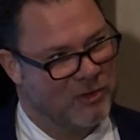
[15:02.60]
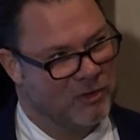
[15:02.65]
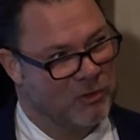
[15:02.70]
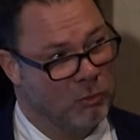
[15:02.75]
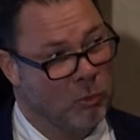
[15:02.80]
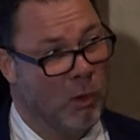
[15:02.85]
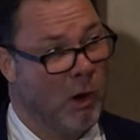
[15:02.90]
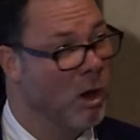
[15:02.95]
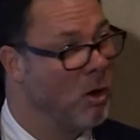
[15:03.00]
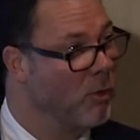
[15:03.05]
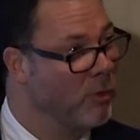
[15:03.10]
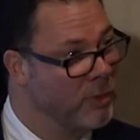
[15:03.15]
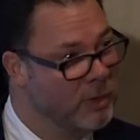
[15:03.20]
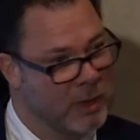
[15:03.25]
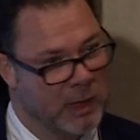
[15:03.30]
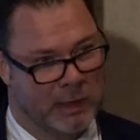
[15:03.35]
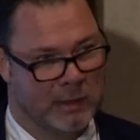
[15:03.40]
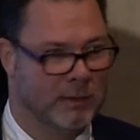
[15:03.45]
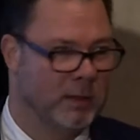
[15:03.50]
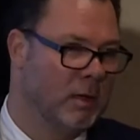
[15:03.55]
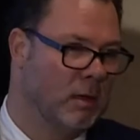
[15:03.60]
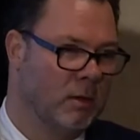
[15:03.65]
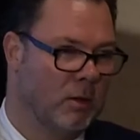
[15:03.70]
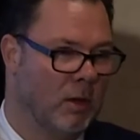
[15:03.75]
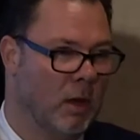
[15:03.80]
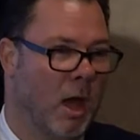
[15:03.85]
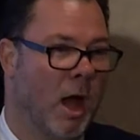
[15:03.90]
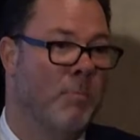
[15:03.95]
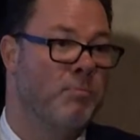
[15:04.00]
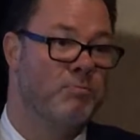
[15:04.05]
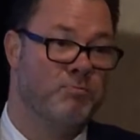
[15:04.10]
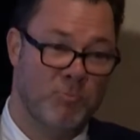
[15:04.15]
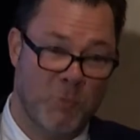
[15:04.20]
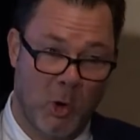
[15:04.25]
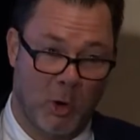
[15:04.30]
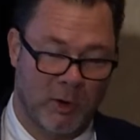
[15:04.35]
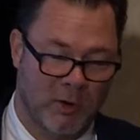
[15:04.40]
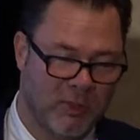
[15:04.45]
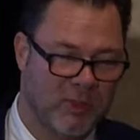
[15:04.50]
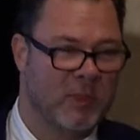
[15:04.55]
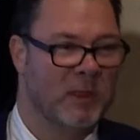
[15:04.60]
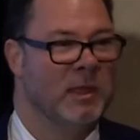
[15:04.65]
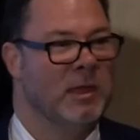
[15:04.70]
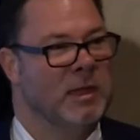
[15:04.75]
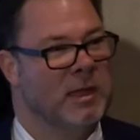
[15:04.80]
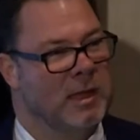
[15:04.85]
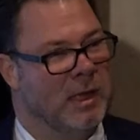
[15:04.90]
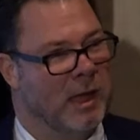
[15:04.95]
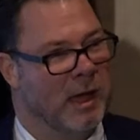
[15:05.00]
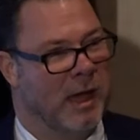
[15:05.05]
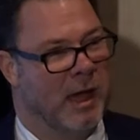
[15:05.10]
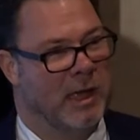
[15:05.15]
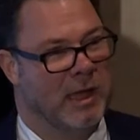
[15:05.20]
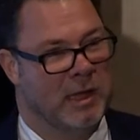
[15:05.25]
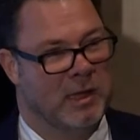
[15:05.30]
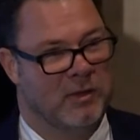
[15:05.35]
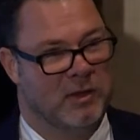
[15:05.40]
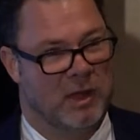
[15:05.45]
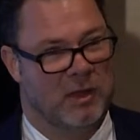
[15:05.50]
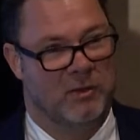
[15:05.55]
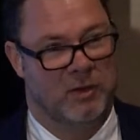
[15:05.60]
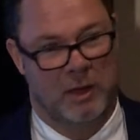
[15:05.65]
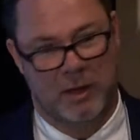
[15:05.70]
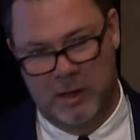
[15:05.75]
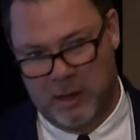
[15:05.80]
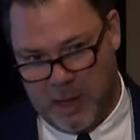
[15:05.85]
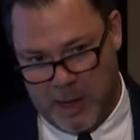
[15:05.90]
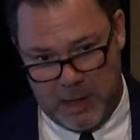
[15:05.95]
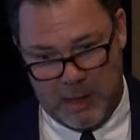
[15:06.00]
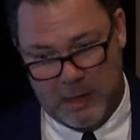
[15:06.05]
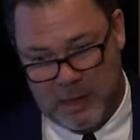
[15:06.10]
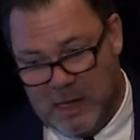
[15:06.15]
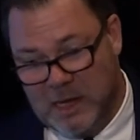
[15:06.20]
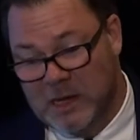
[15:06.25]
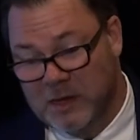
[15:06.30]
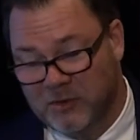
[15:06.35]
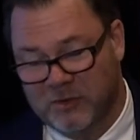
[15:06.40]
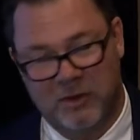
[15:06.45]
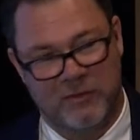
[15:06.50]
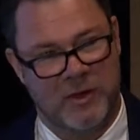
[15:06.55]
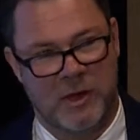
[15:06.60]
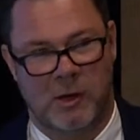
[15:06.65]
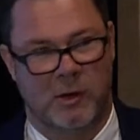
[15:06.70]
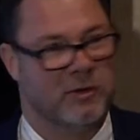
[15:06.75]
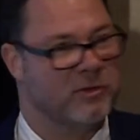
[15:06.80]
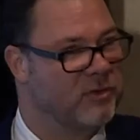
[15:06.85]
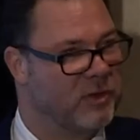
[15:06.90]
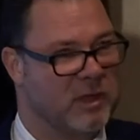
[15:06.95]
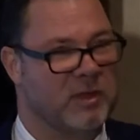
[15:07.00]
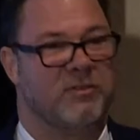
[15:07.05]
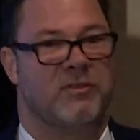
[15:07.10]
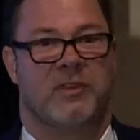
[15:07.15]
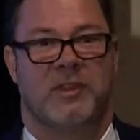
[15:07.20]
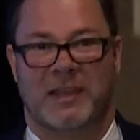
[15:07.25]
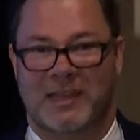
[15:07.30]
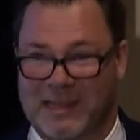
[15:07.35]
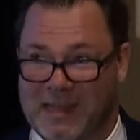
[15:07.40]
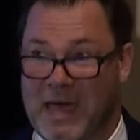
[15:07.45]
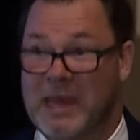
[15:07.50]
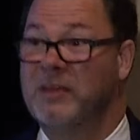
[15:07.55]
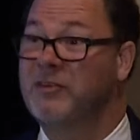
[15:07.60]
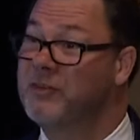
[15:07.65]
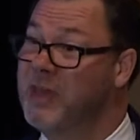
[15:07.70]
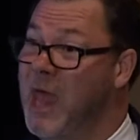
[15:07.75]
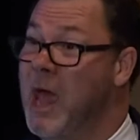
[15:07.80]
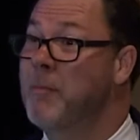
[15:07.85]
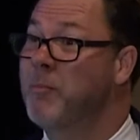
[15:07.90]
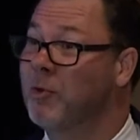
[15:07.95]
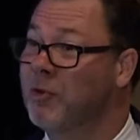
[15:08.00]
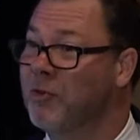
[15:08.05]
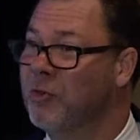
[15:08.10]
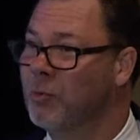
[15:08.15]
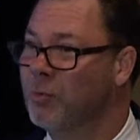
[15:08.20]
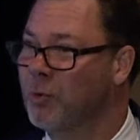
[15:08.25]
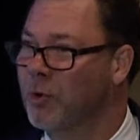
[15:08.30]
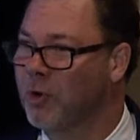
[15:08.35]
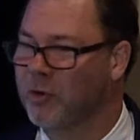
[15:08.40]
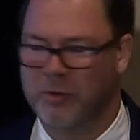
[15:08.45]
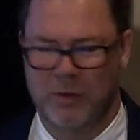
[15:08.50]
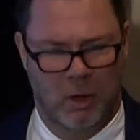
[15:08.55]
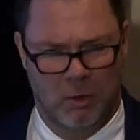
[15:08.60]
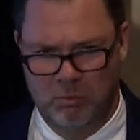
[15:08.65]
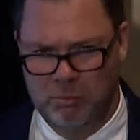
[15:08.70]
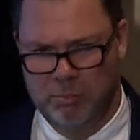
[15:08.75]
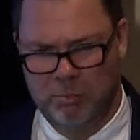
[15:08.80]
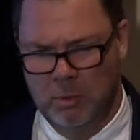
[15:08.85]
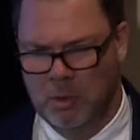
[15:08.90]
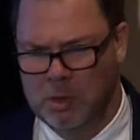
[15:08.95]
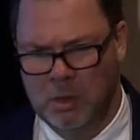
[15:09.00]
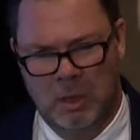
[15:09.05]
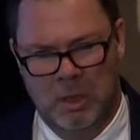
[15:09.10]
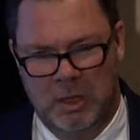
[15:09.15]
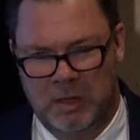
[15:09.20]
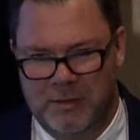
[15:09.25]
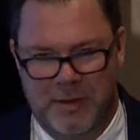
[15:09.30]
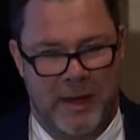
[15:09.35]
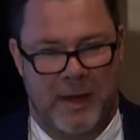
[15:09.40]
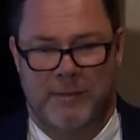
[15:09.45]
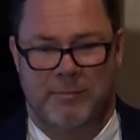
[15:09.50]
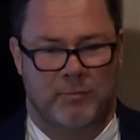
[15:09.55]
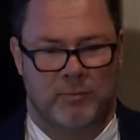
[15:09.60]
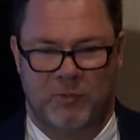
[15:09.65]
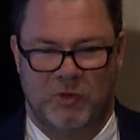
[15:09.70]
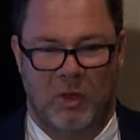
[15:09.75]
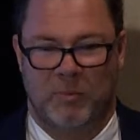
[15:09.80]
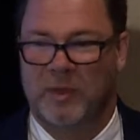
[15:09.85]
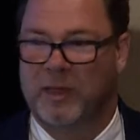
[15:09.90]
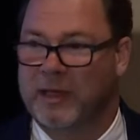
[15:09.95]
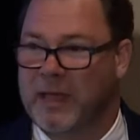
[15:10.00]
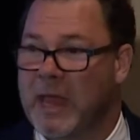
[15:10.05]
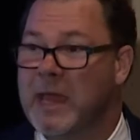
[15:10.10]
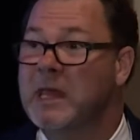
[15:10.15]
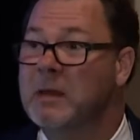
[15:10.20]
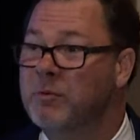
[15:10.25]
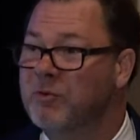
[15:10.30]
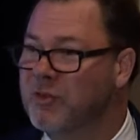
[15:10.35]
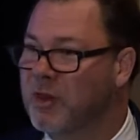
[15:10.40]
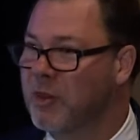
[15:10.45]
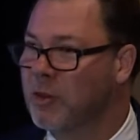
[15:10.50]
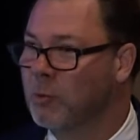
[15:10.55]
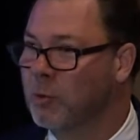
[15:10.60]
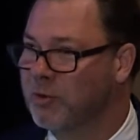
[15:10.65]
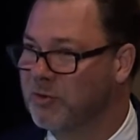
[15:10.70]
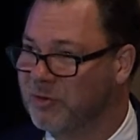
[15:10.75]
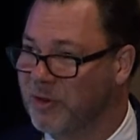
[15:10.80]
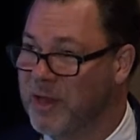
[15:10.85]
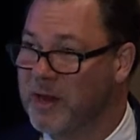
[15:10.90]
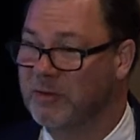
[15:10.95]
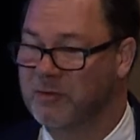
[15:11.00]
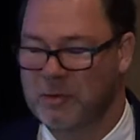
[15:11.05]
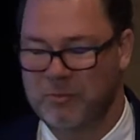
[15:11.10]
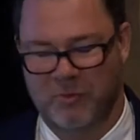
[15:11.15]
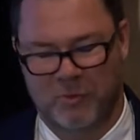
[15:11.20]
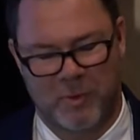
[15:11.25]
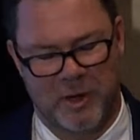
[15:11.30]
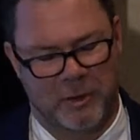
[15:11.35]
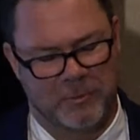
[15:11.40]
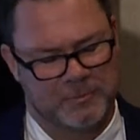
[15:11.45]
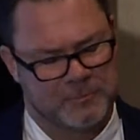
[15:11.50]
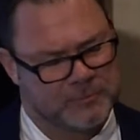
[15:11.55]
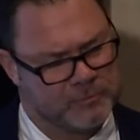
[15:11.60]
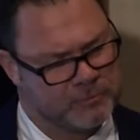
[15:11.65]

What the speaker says: is grown, and up north, and east of here is the lettuce capital of the world. Something like 80% of the world's lettuce comes from here.